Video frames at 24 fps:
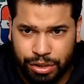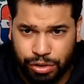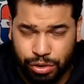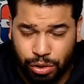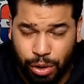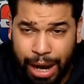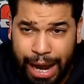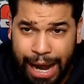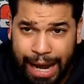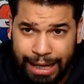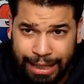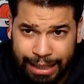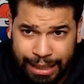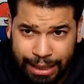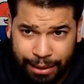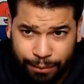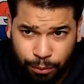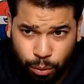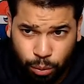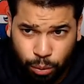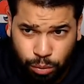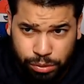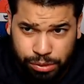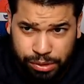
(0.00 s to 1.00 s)
So I
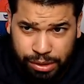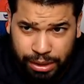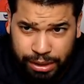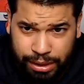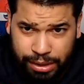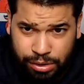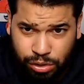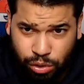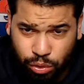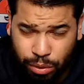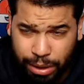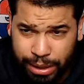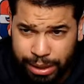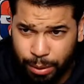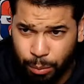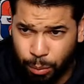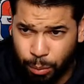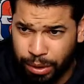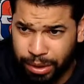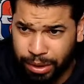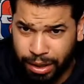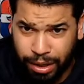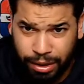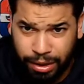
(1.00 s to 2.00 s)
give Usyk his credit
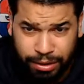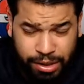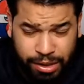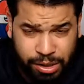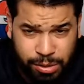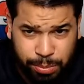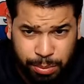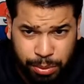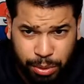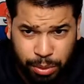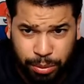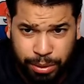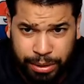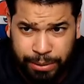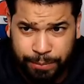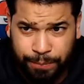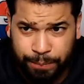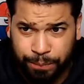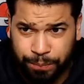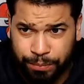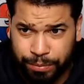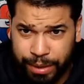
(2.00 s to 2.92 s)
when undisputed,